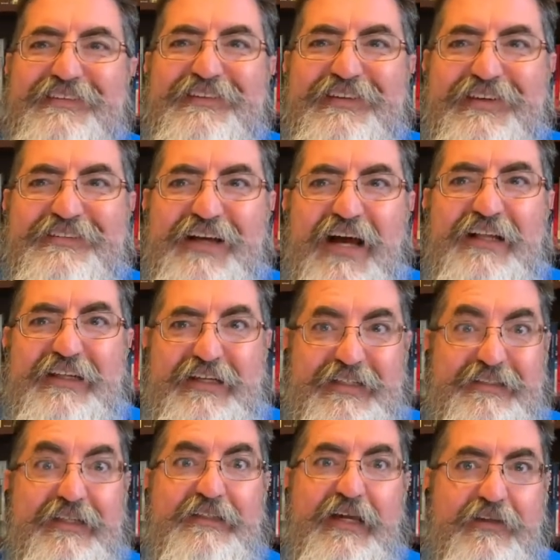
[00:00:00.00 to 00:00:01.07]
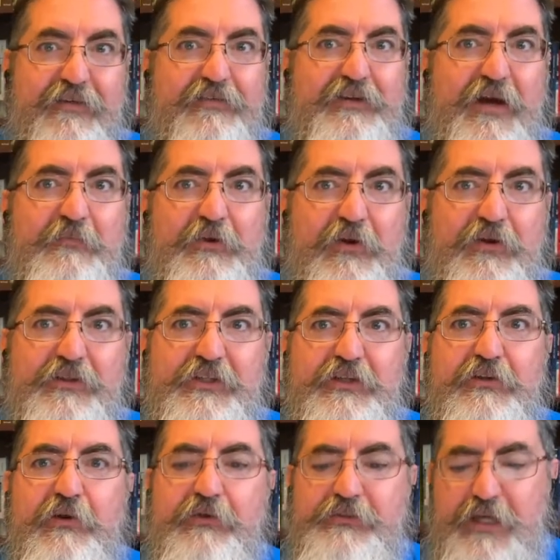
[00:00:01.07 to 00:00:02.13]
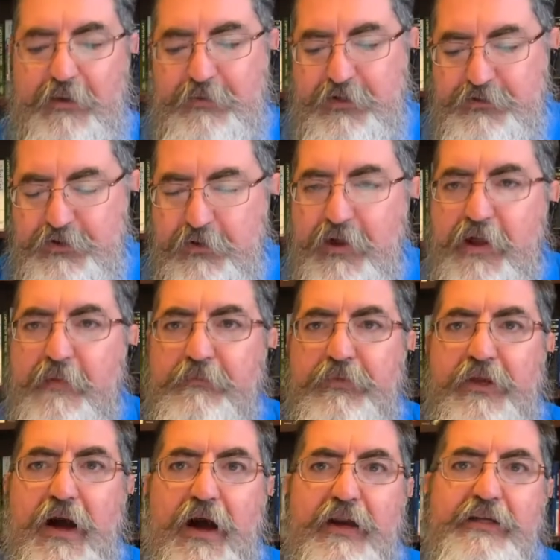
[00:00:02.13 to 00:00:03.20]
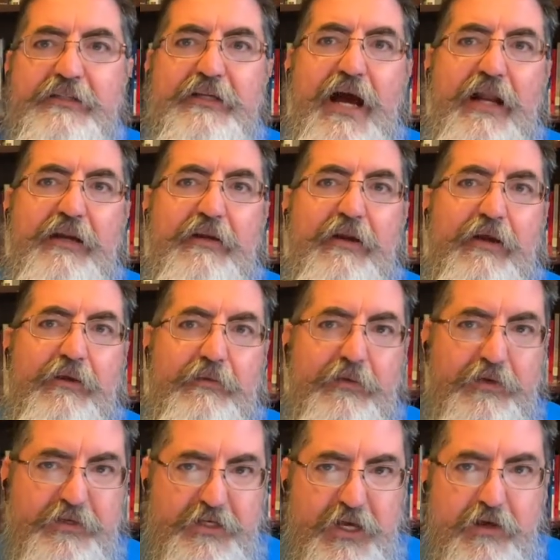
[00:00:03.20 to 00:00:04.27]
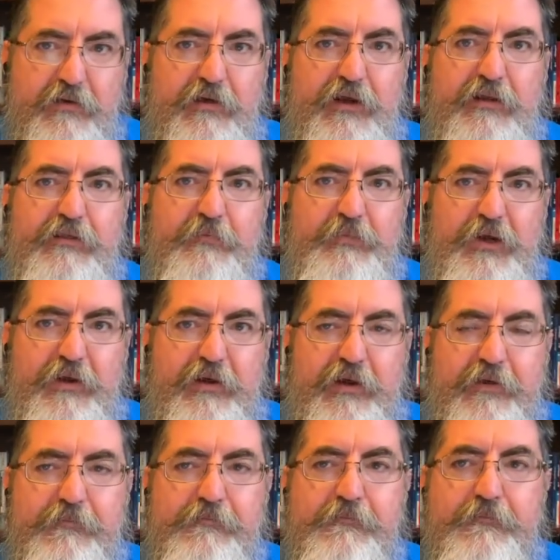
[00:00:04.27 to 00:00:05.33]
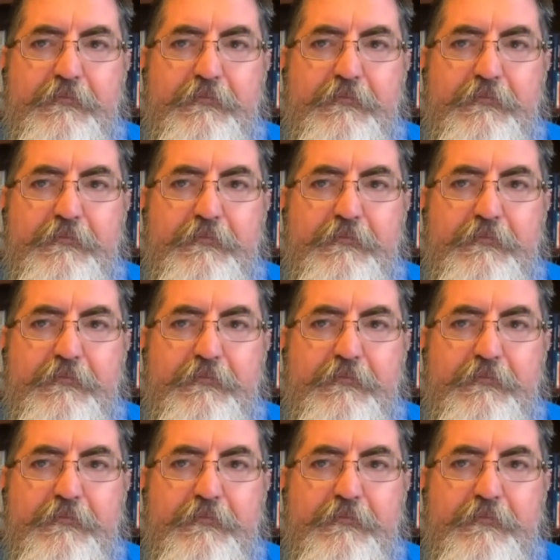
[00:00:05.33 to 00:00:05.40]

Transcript: Exactly. He said that a long time ago because he knew it was happening. So God is silent during the period.